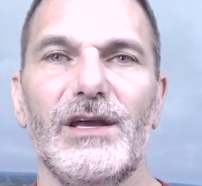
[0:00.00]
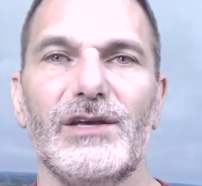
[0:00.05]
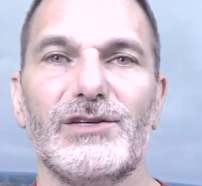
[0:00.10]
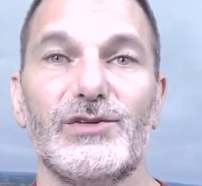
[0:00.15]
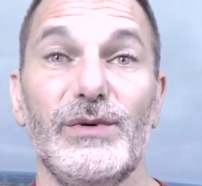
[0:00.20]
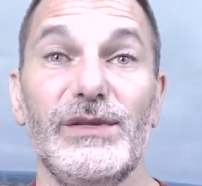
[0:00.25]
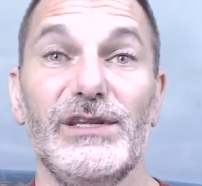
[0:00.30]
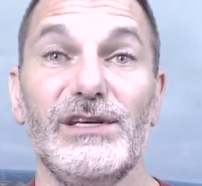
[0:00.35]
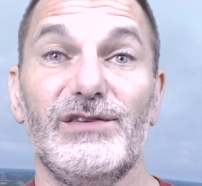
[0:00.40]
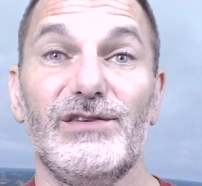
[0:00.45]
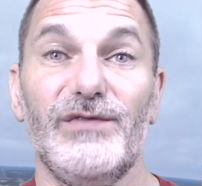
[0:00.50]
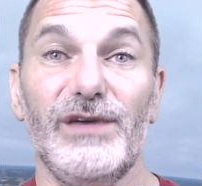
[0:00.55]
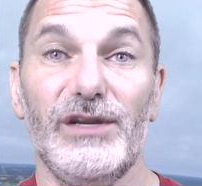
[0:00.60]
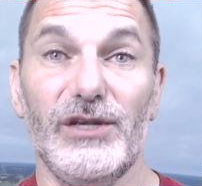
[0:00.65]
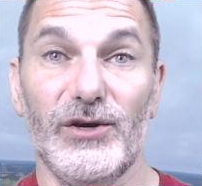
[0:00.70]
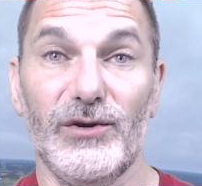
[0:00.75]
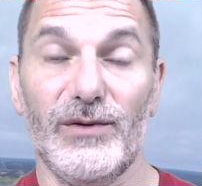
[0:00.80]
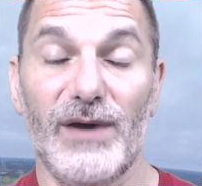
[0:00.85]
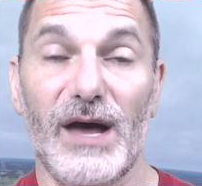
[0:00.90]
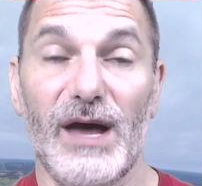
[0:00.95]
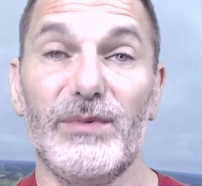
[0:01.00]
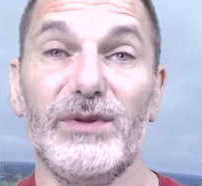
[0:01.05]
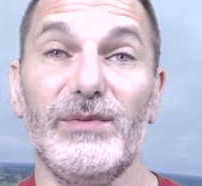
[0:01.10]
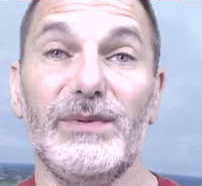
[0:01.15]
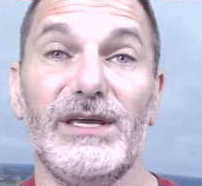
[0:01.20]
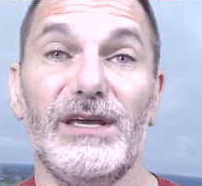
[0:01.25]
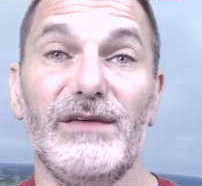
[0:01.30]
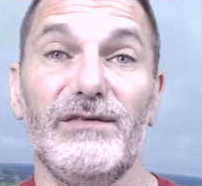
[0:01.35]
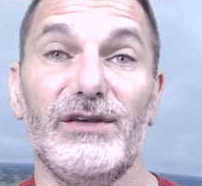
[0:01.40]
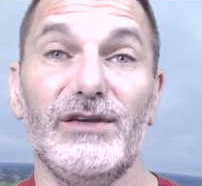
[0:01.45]
So in this video, I'm gonna
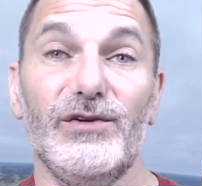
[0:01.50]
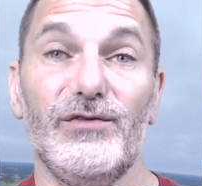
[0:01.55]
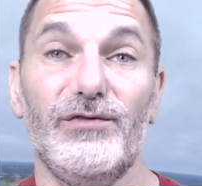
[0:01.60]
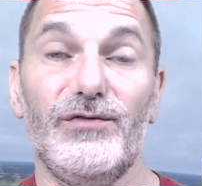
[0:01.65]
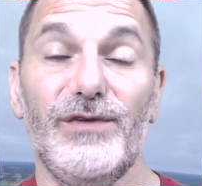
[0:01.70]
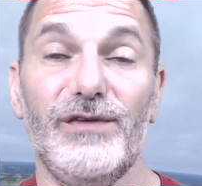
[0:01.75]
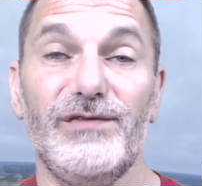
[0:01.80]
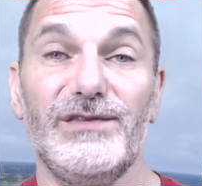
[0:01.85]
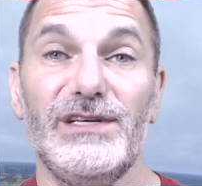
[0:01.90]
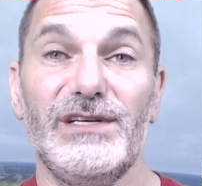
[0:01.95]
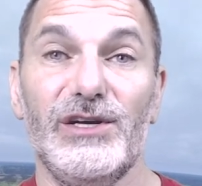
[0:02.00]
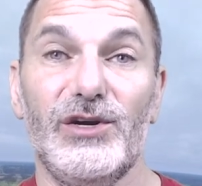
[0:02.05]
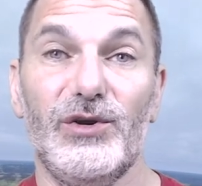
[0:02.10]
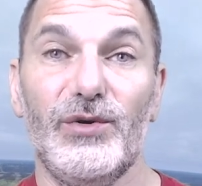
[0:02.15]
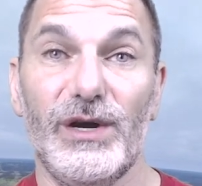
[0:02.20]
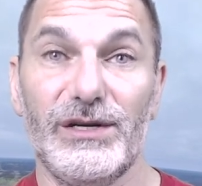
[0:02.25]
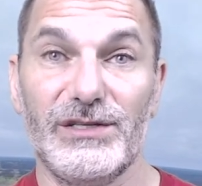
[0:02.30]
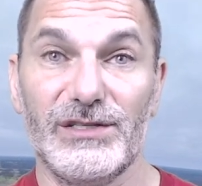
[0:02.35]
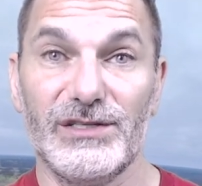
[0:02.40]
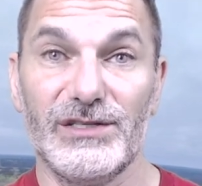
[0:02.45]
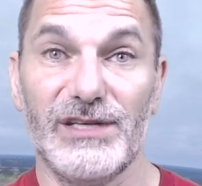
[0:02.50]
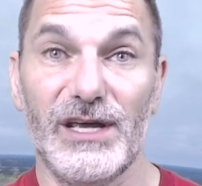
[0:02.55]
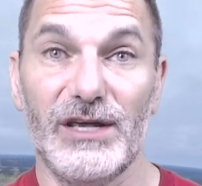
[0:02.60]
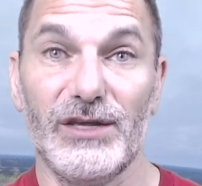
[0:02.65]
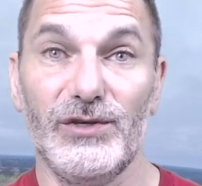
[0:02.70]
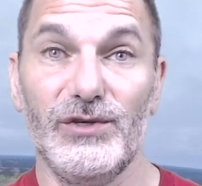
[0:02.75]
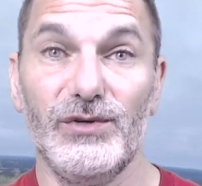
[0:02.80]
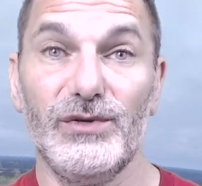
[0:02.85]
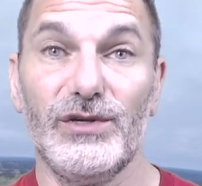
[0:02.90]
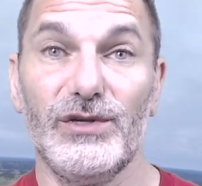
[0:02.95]
be giving you 15 questions
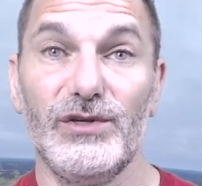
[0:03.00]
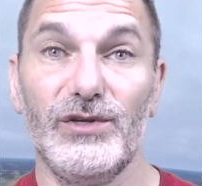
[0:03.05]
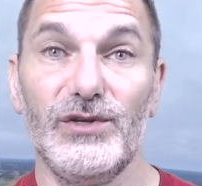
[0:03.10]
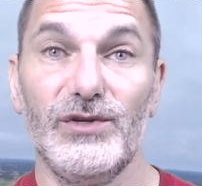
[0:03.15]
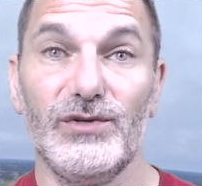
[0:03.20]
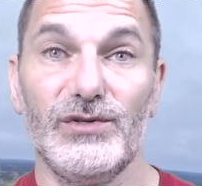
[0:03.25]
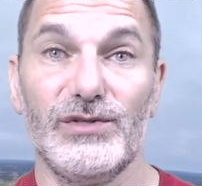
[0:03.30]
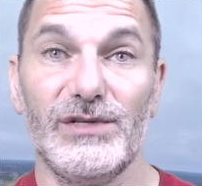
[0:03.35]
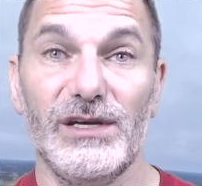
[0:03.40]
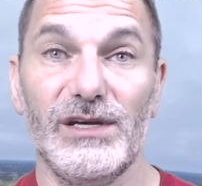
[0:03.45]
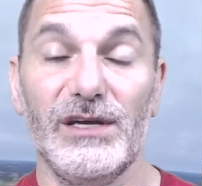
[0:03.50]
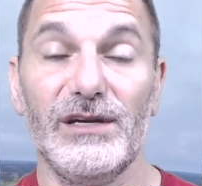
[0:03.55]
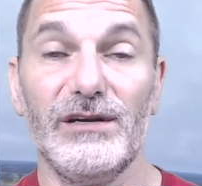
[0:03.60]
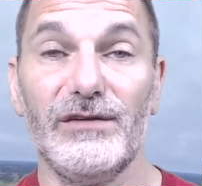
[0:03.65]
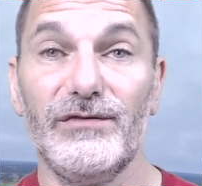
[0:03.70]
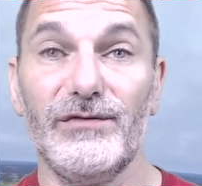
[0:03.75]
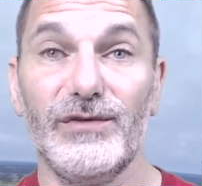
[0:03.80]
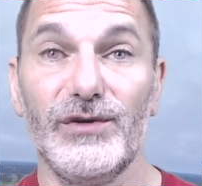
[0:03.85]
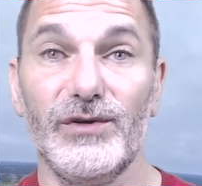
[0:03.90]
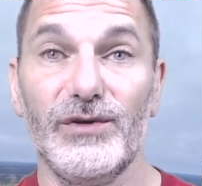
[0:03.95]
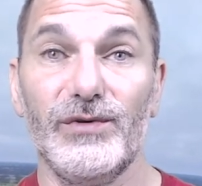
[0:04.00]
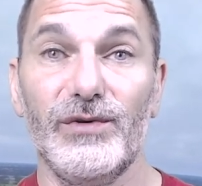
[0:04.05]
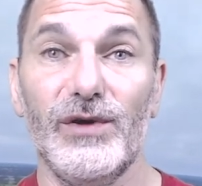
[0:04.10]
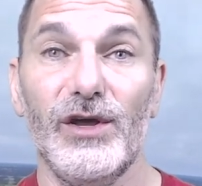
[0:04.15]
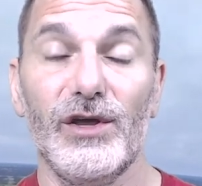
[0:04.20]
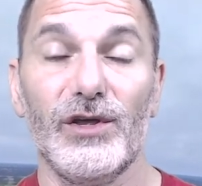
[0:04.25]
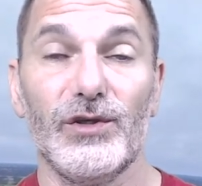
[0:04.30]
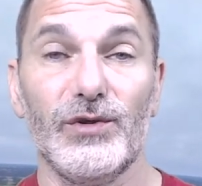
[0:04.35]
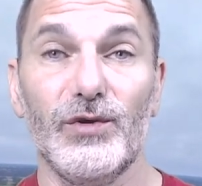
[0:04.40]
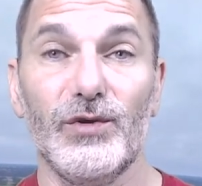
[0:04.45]
that you can use to interview
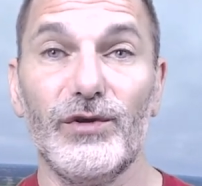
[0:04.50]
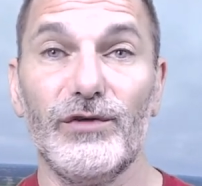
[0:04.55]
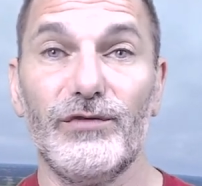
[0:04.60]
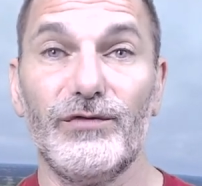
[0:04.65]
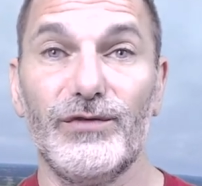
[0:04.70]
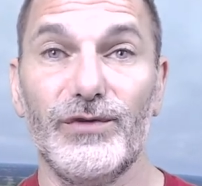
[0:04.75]
your